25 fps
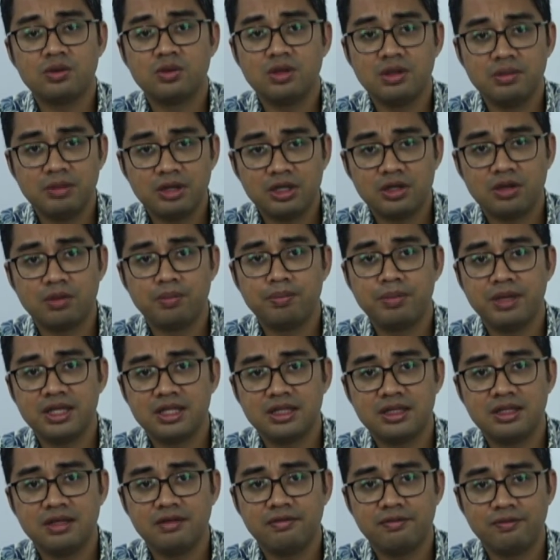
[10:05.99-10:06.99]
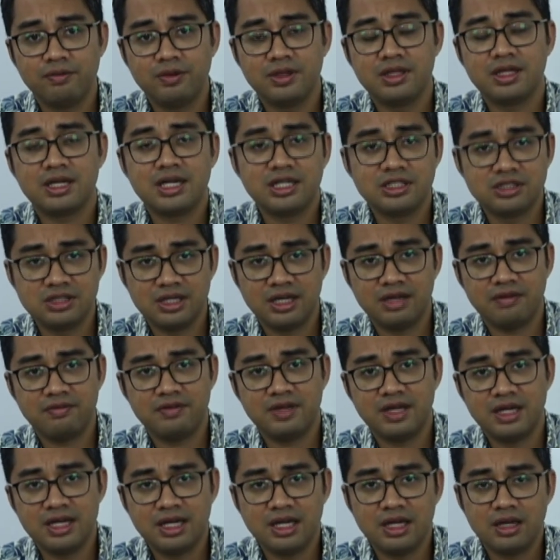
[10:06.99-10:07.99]
to remain competitive with a country like
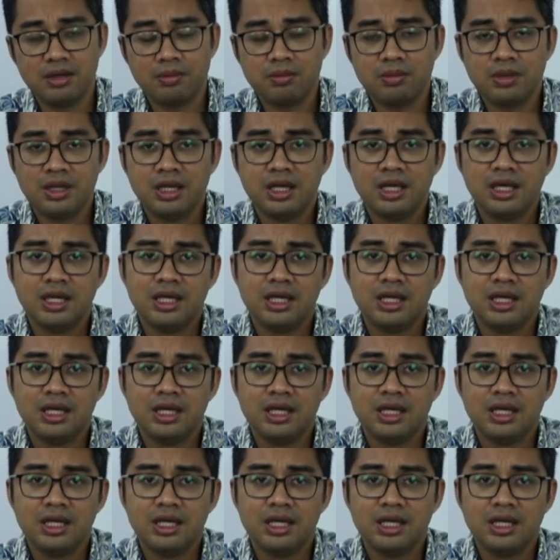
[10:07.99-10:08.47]
Vietnam